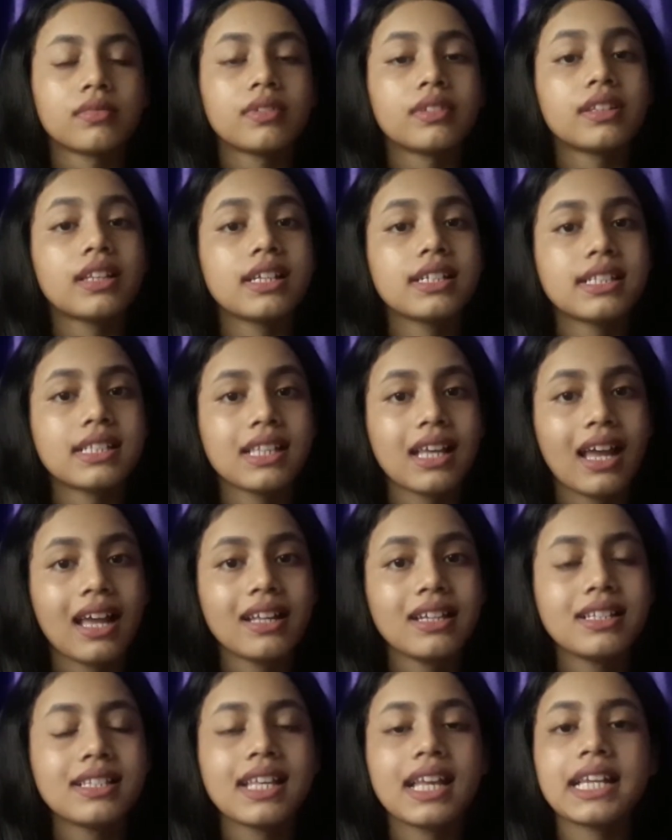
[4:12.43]
The
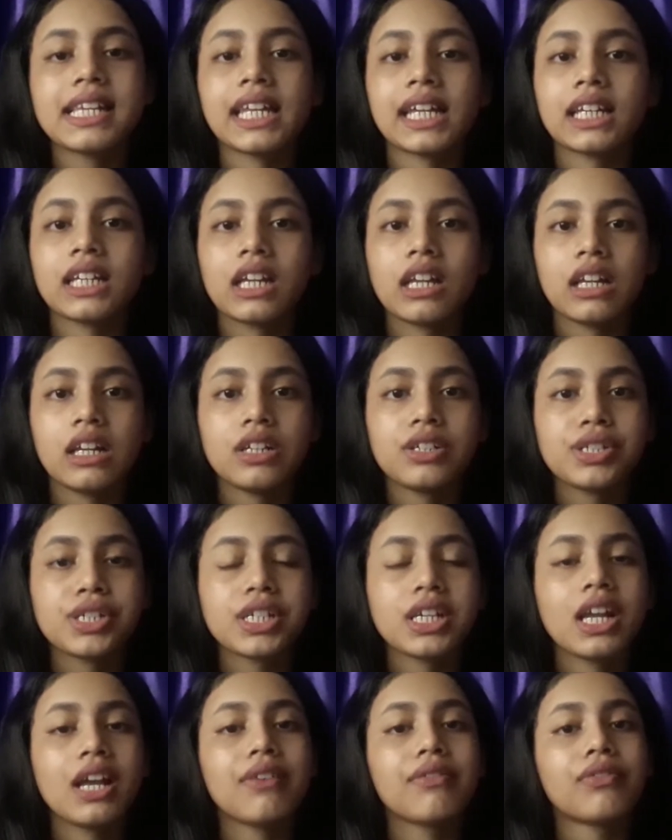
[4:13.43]
science and
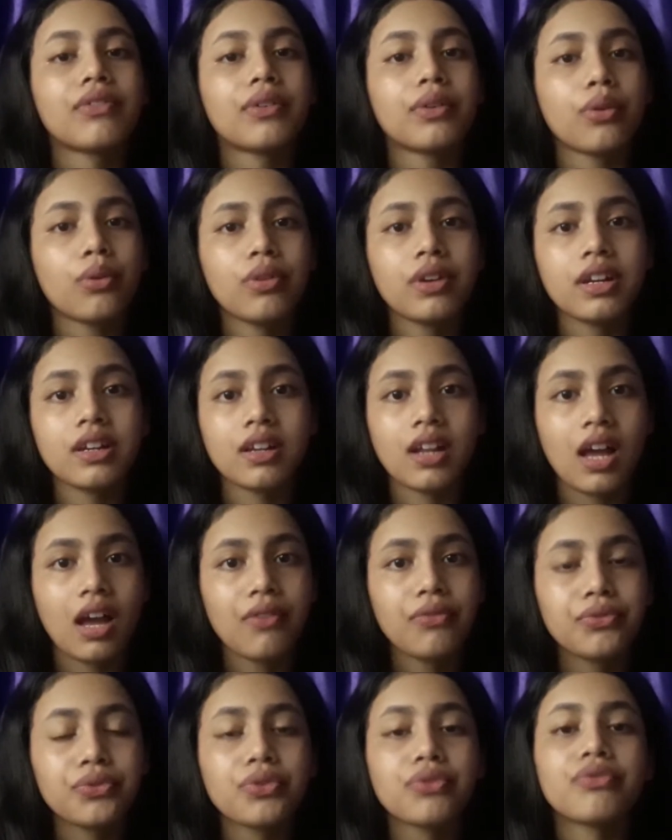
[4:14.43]
technology have grown
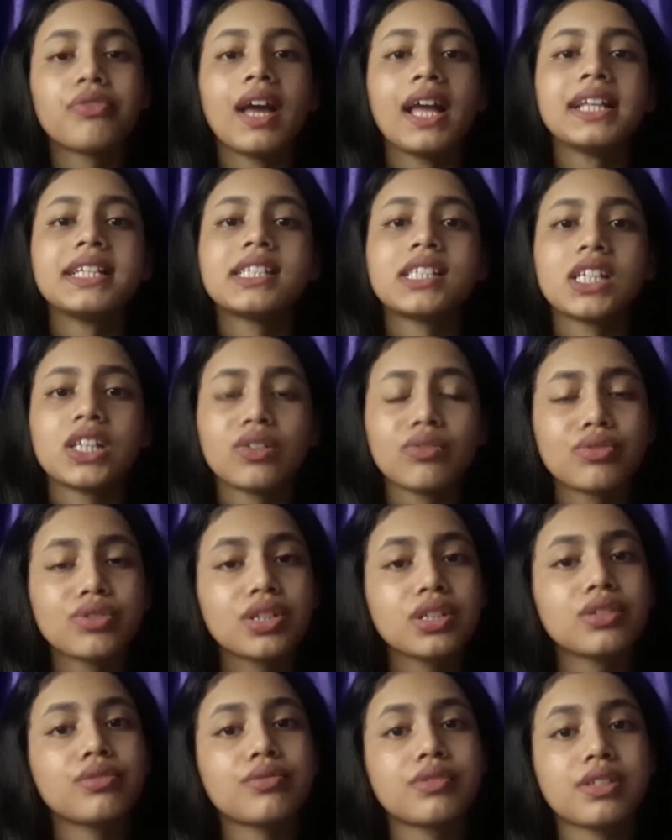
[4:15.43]
enough to find
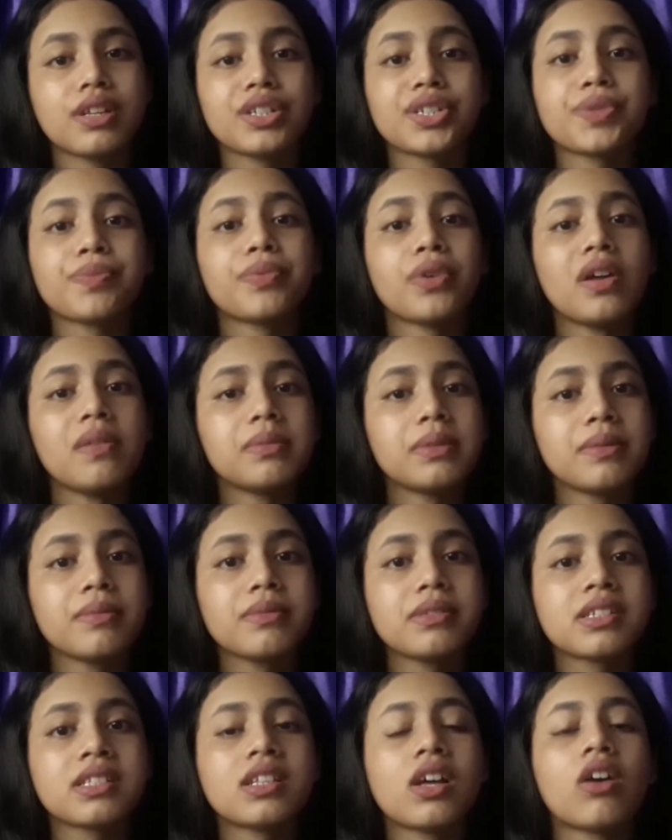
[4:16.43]
solution to such
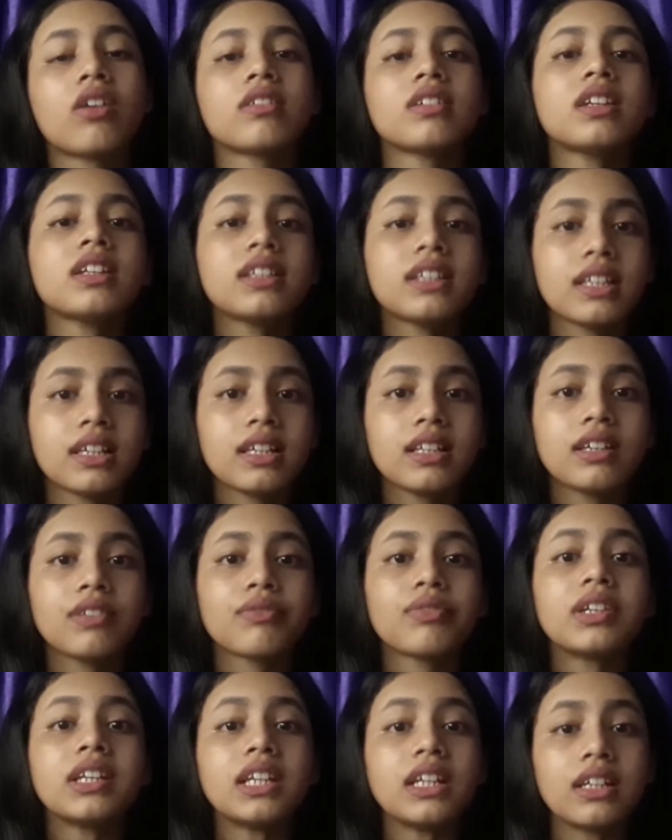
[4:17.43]
problems. The only thing
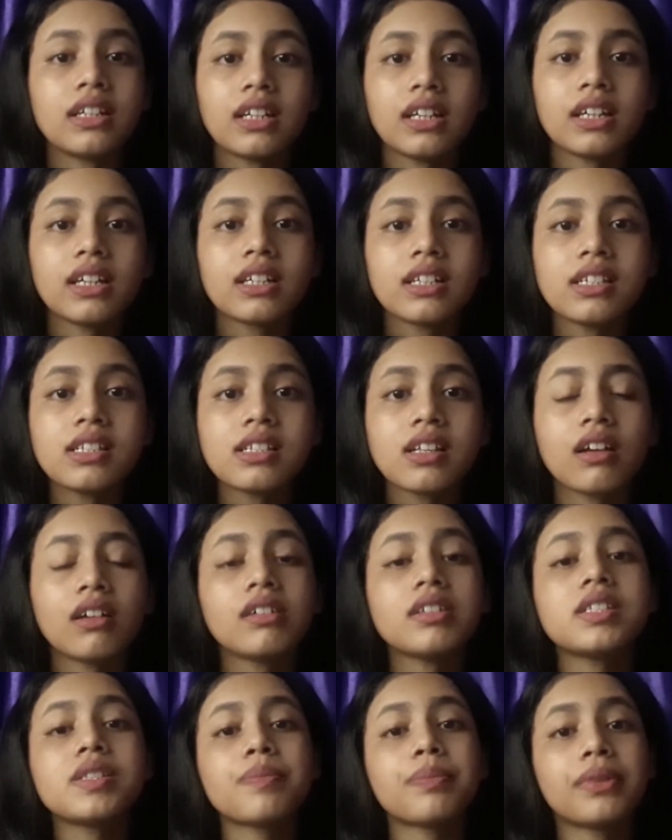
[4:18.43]
we need is
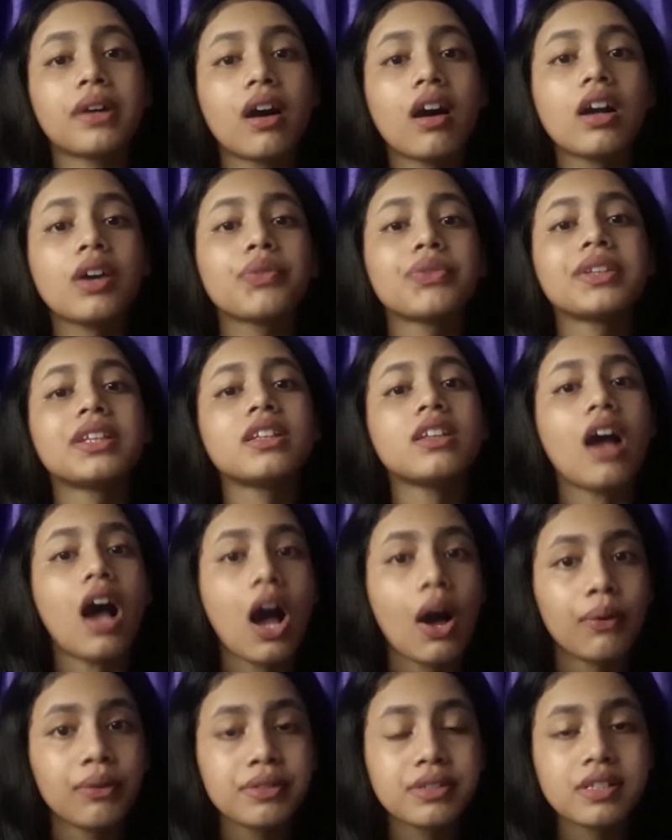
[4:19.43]
a spark within
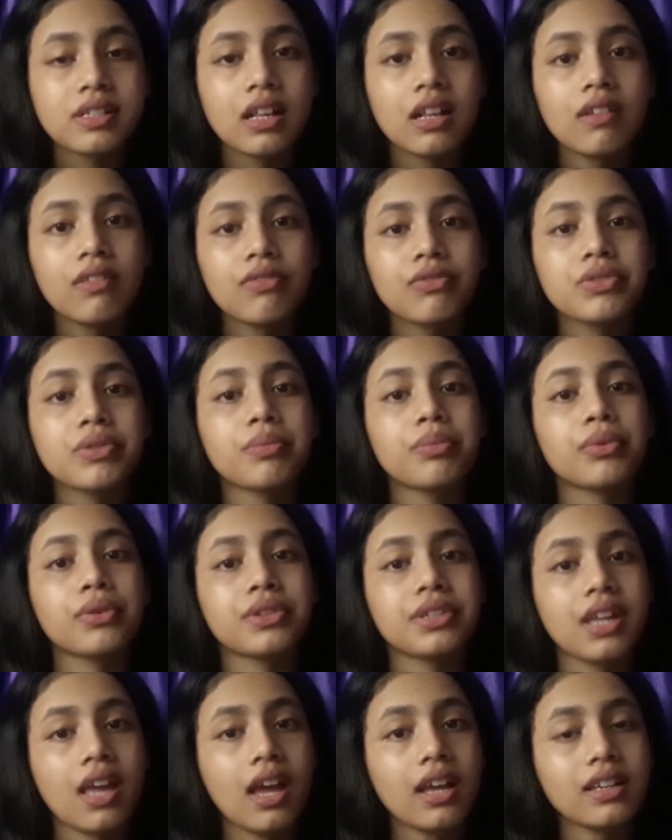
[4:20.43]
ourselves to
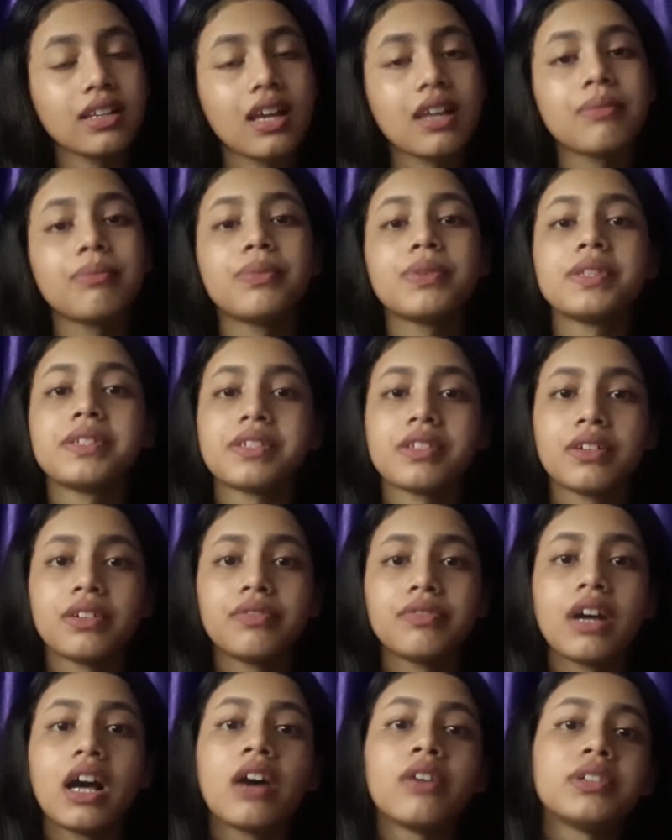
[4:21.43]
protect and preserve
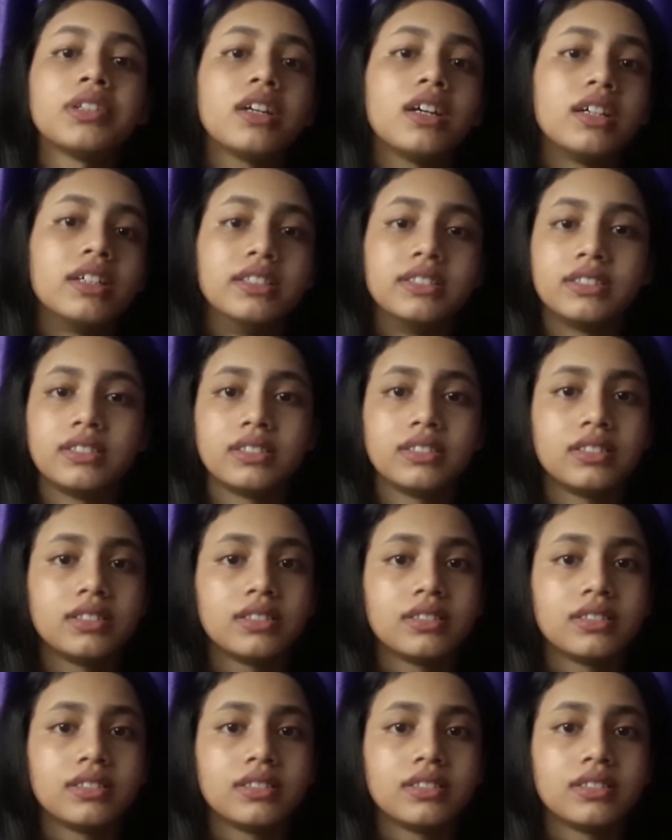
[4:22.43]
our earth.